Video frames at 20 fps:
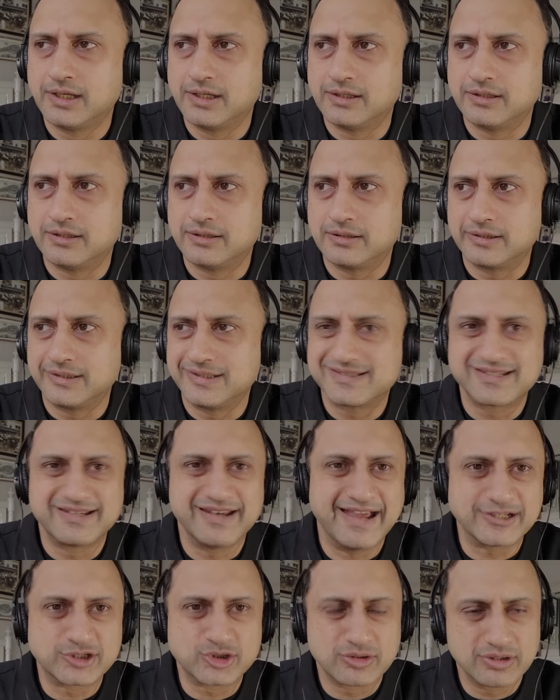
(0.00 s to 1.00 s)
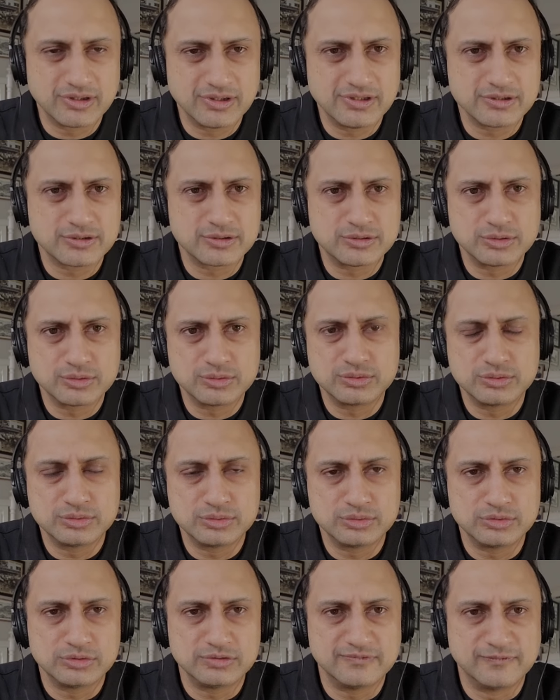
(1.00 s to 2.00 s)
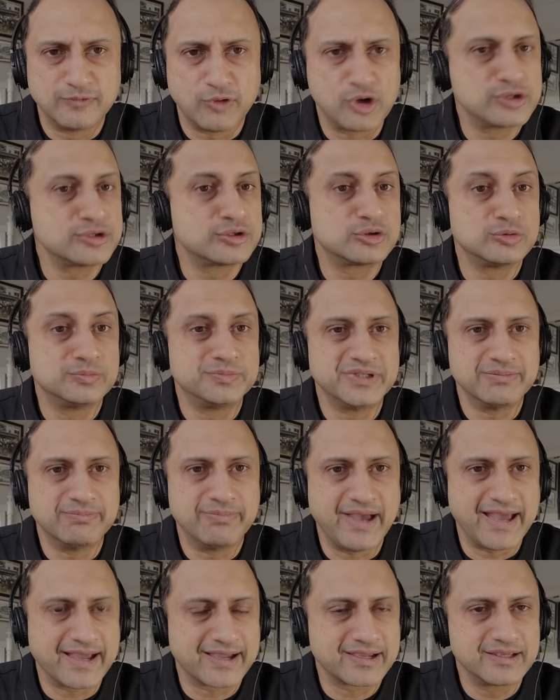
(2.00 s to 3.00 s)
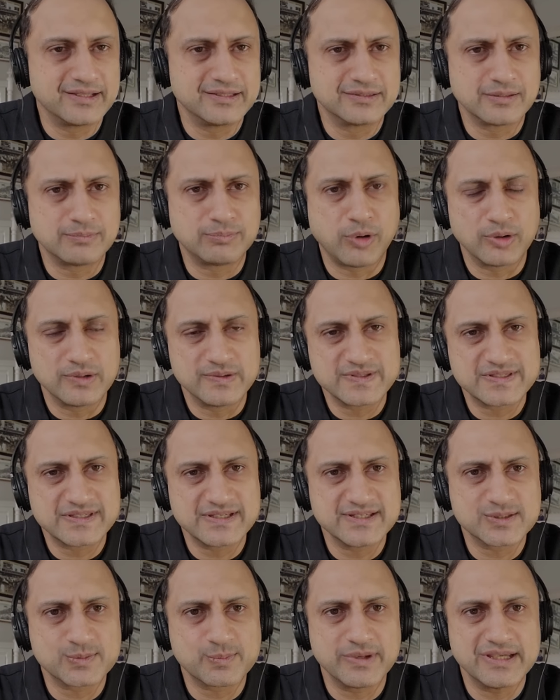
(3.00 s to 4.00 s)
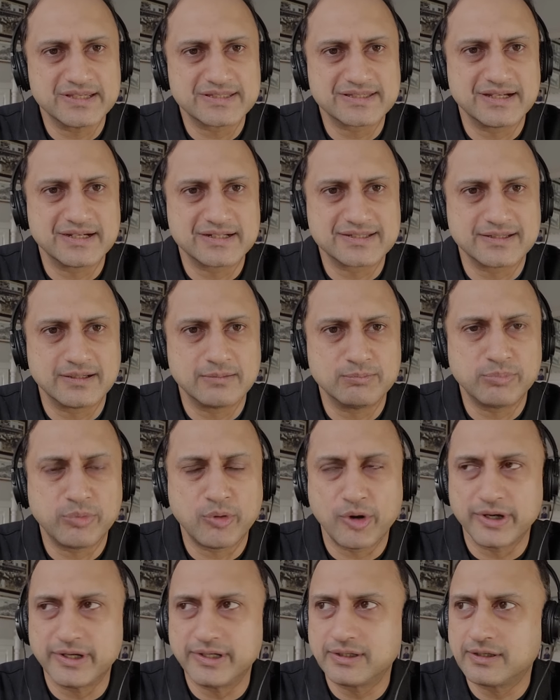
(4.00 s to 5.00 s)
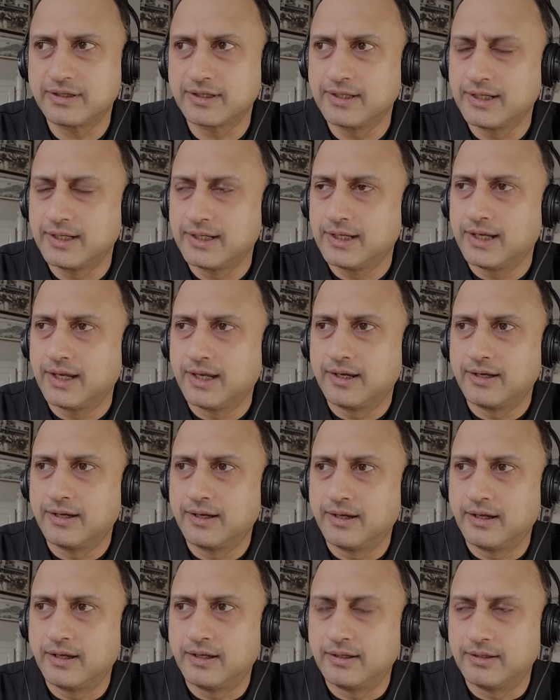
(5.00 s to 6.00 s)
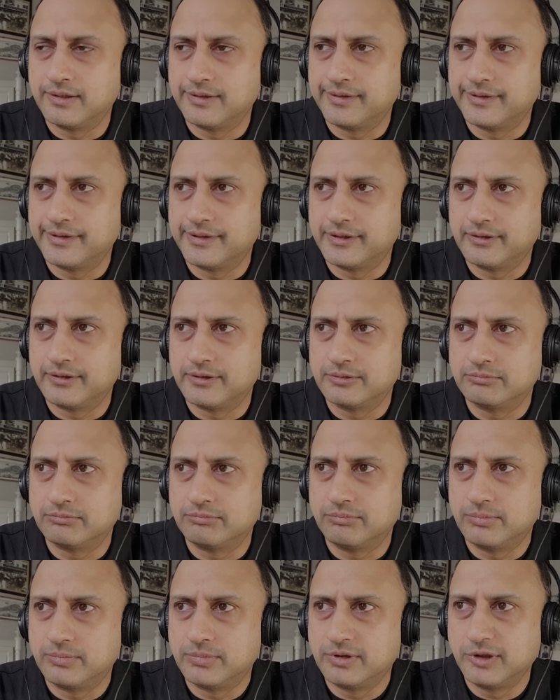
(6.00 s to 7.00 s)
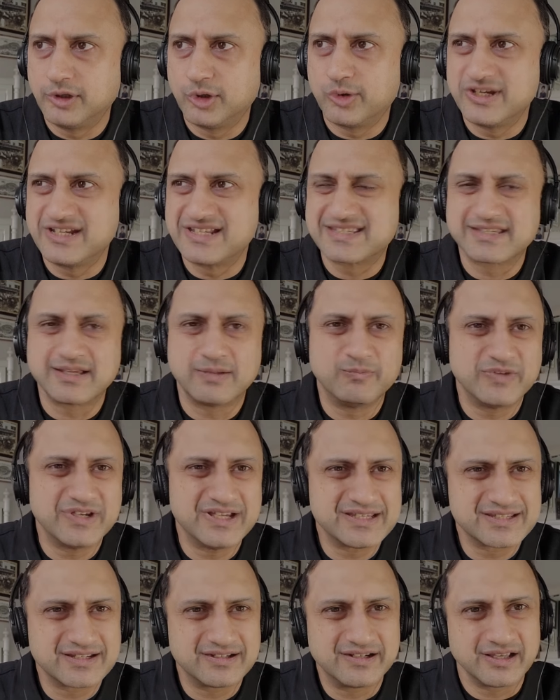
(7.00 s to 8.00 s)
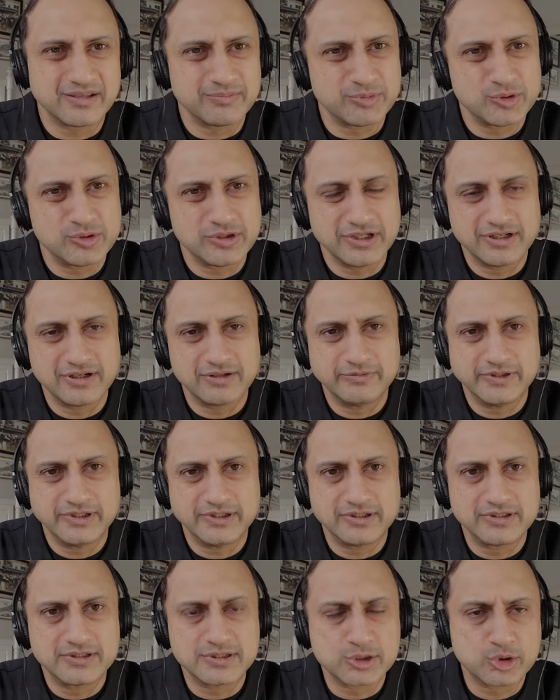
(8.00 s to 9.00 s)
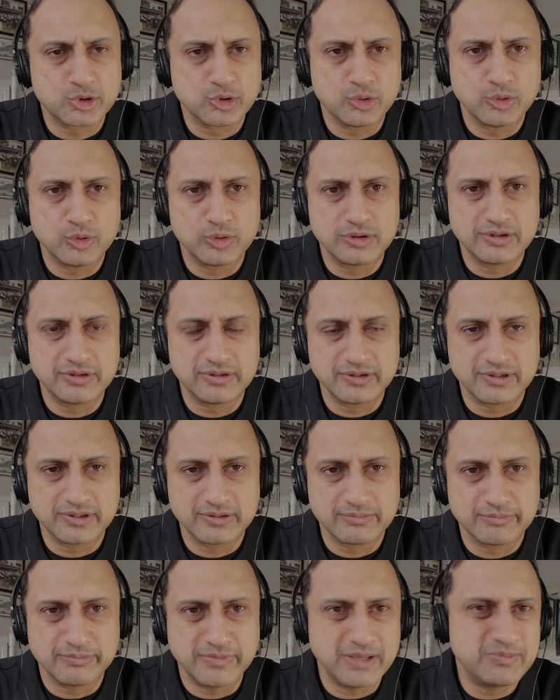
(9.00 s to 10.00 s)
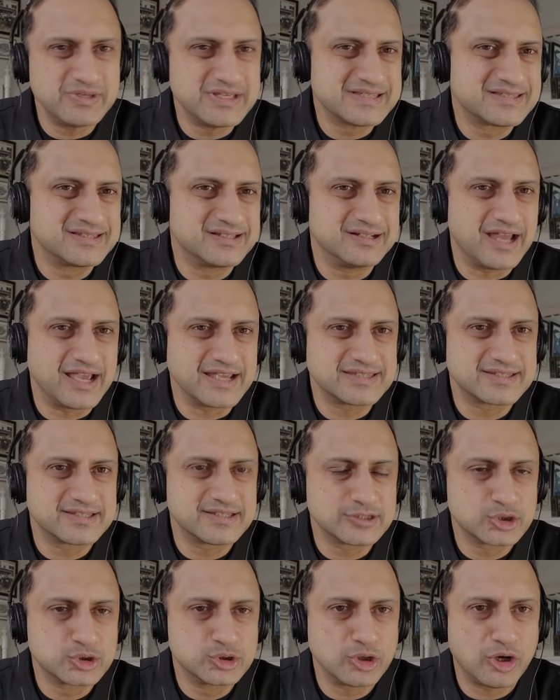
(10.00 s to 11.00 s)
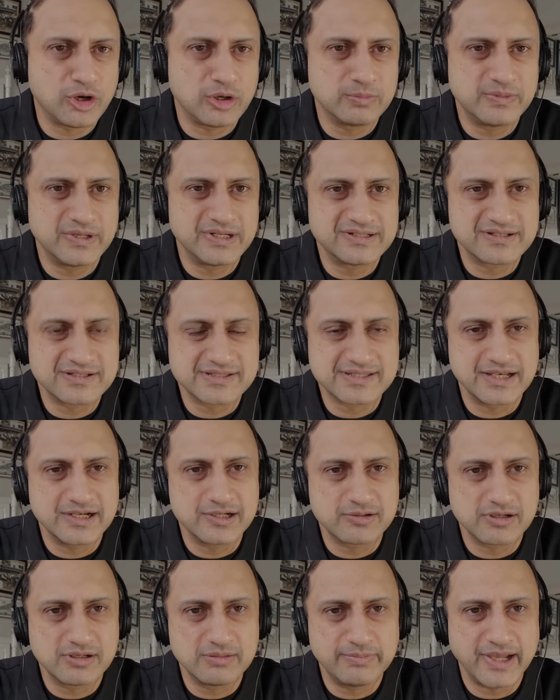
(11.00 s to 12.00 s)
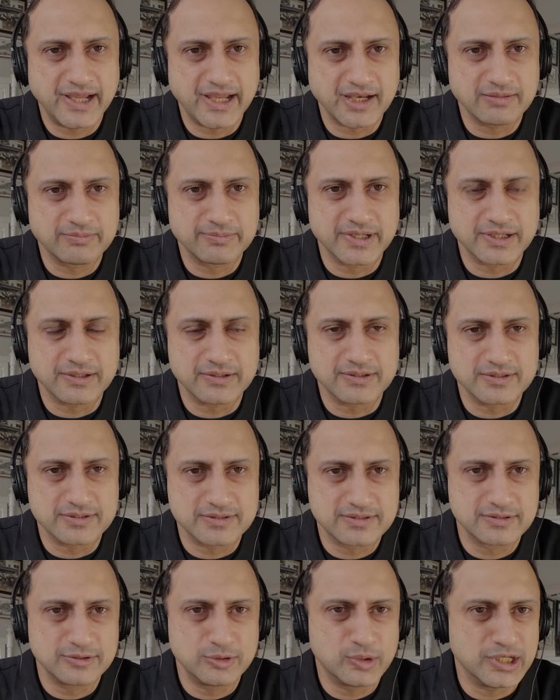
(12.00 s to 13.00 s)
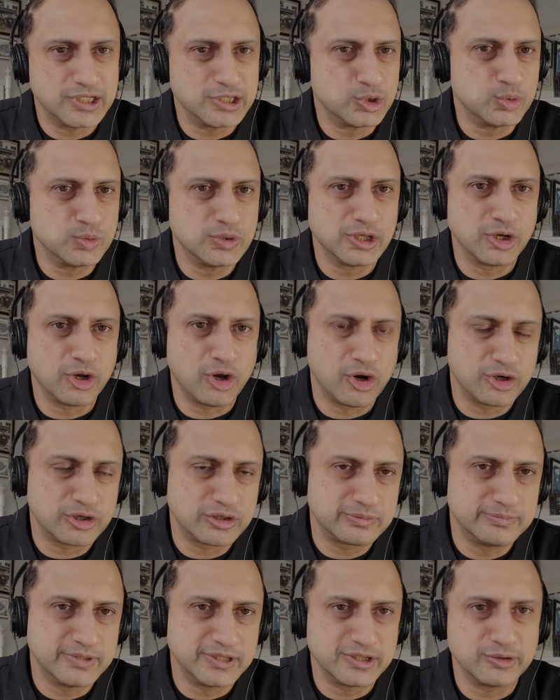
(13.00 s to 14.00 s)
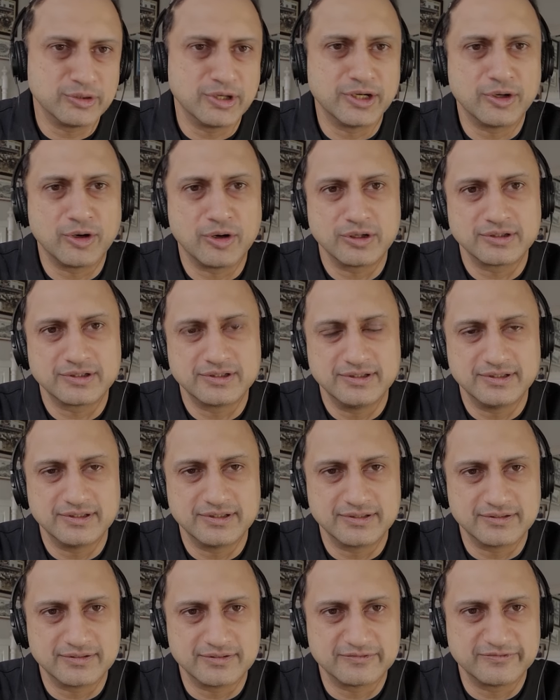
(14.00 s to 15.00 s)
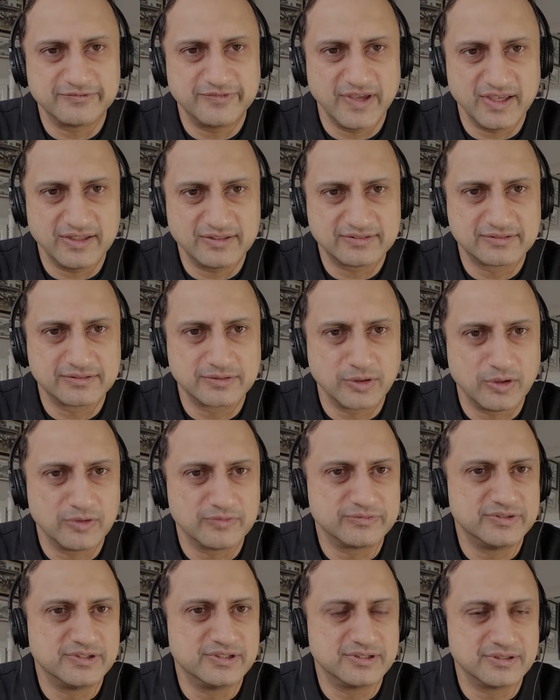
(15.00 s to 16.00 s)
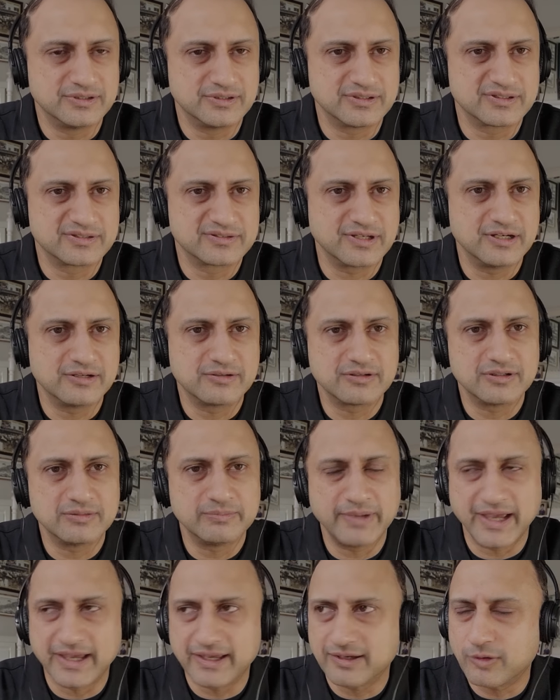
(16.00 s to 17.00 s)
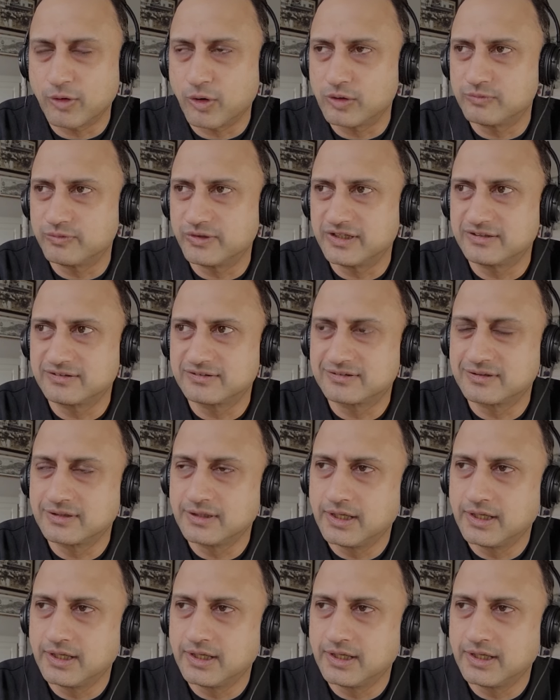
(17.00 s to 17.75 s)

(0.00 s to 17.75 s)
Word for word: Uh, it's natural to want to be back in the policy space at some point. Uh, you know, in some ways, a deputy governor's role maybe is the nicest job at the central bank, because you can do a lot, but you are not the face of the central bank always.